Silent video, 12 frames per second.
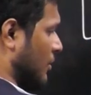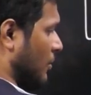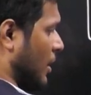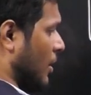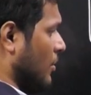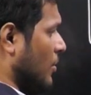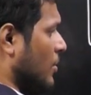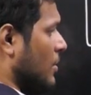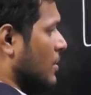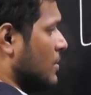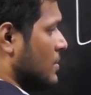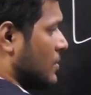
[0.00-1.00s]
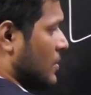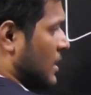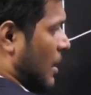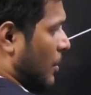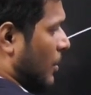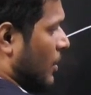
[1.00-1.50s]
we have, so
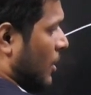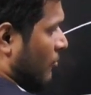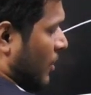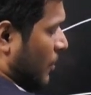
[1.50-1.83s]
same amount of